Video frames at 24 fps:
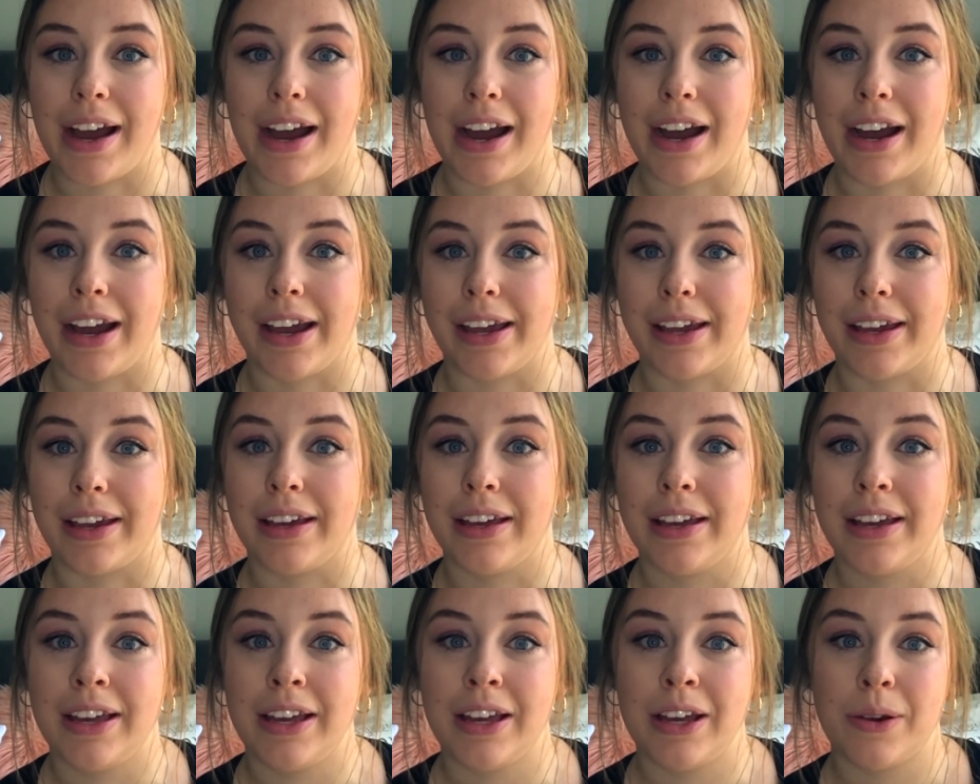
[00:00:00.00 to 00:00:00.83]
I
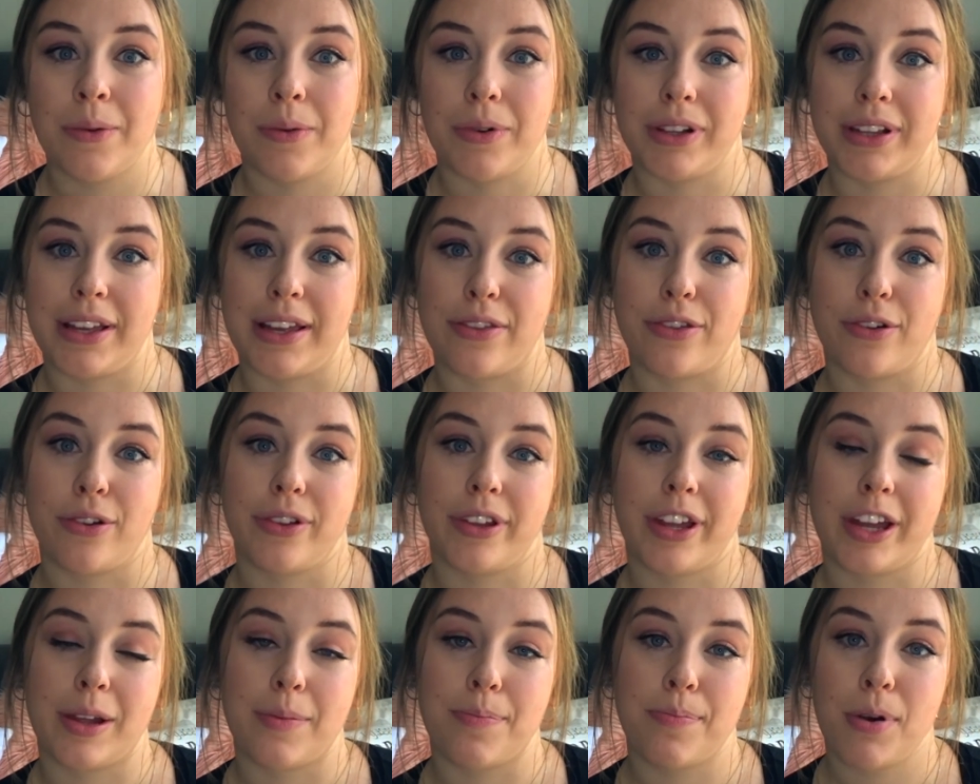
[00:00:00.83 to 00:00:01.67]
will either
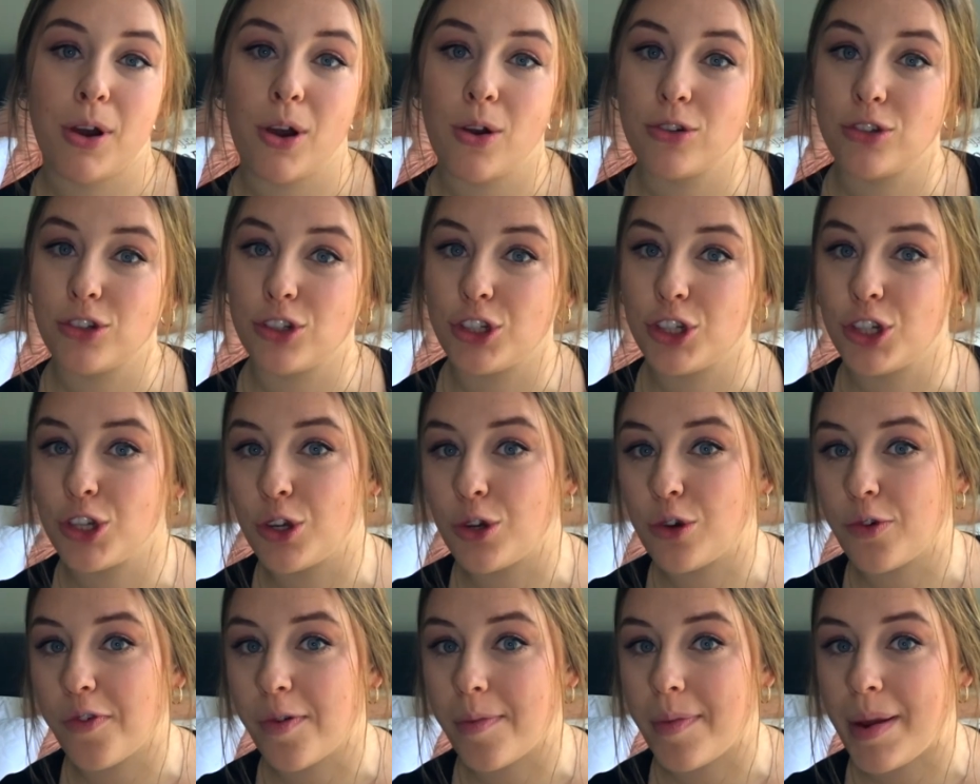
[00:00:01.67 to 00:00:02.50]
like poach
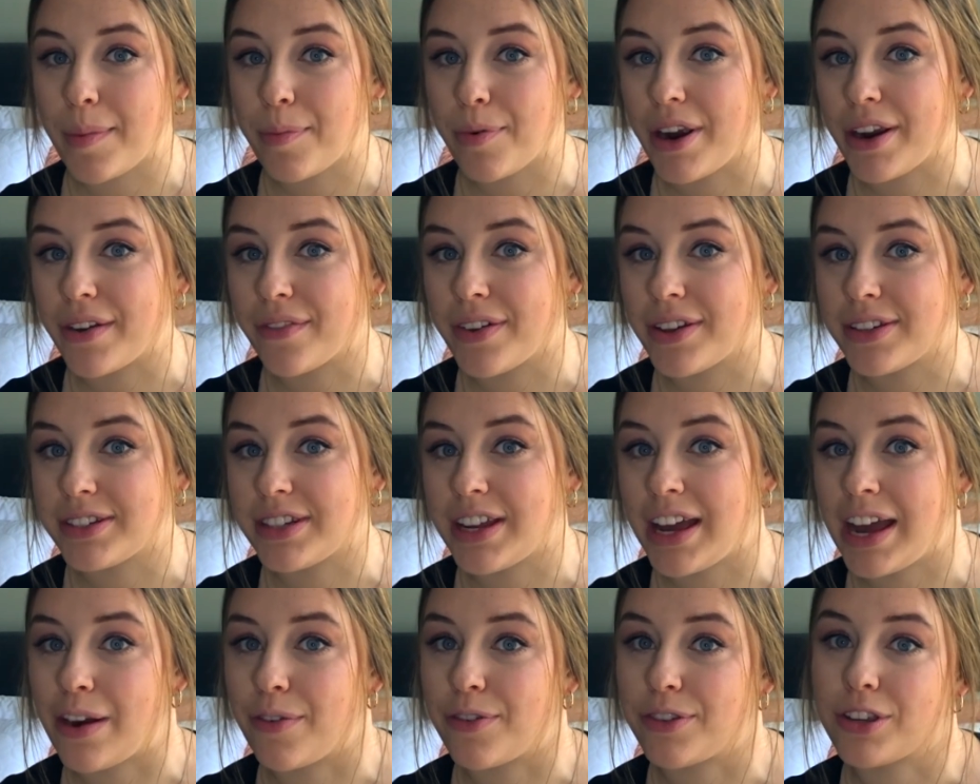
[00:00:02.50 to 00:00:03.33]
2 for my breakfast
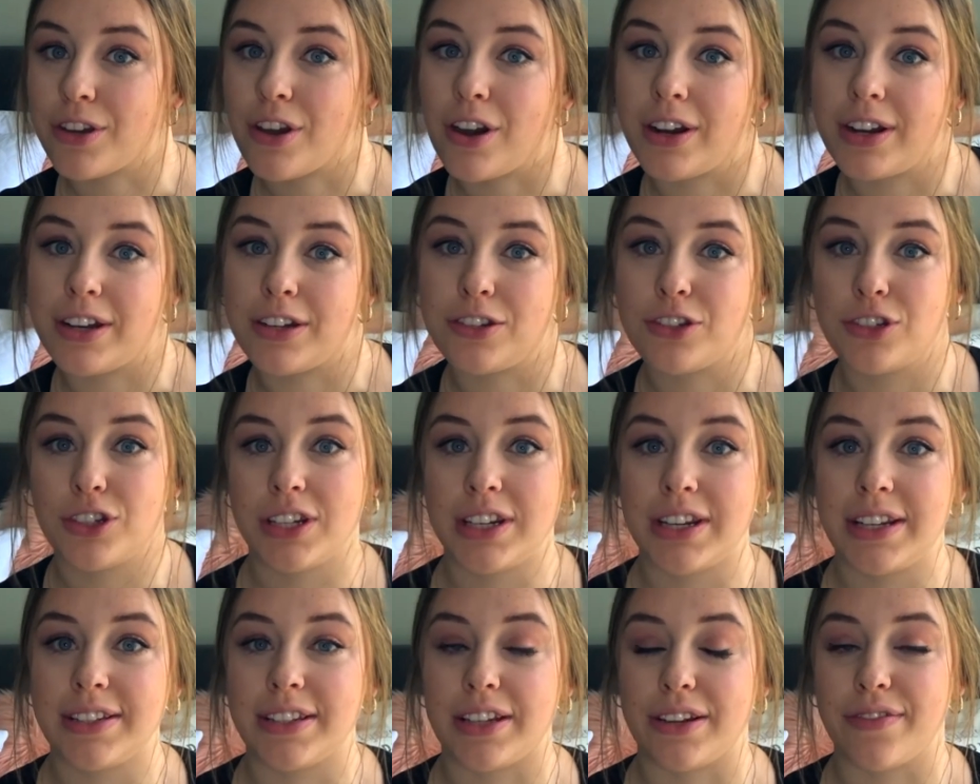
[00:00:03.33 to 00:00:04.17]
to have with cottage
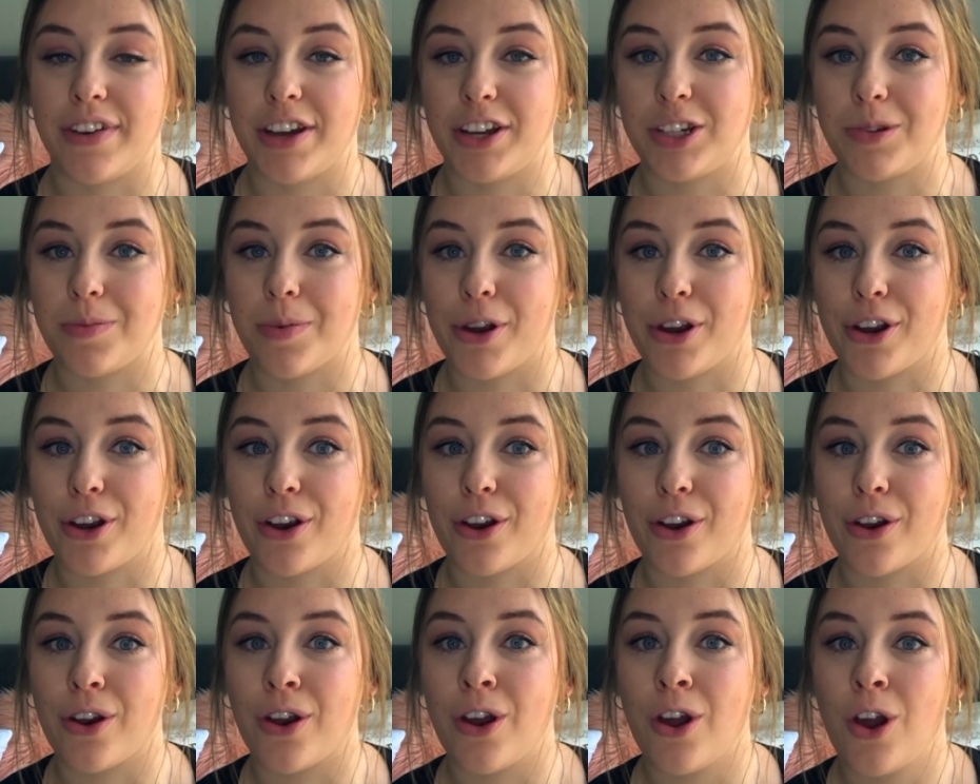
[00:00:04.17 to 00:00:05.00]
cheese and a veggie
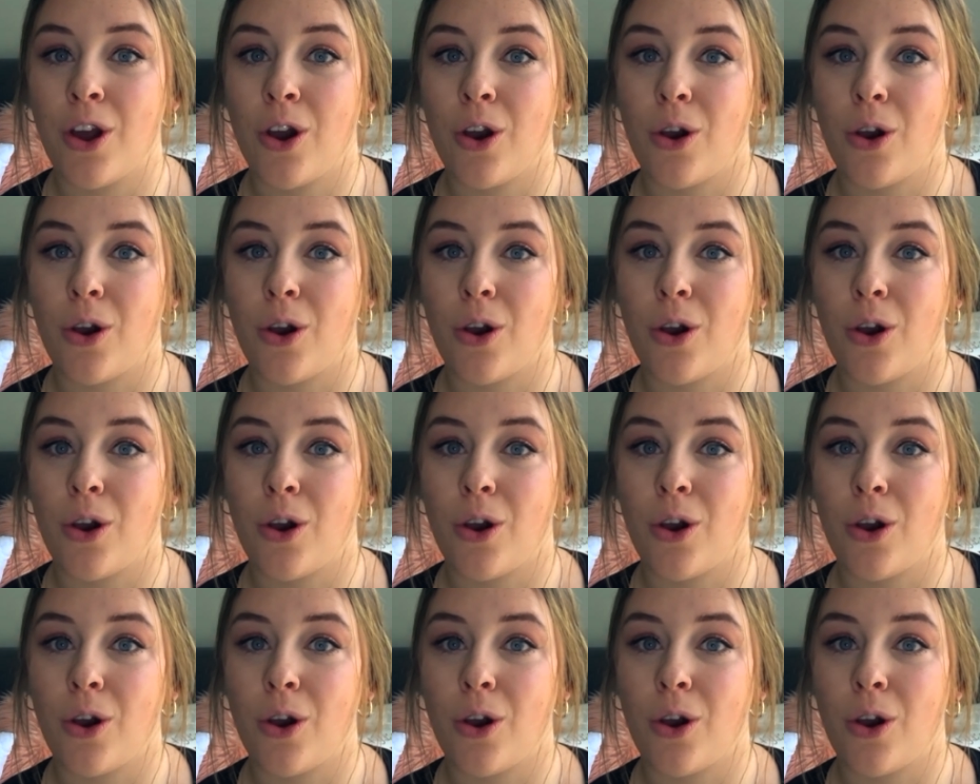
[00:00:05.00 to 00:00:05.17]
burger,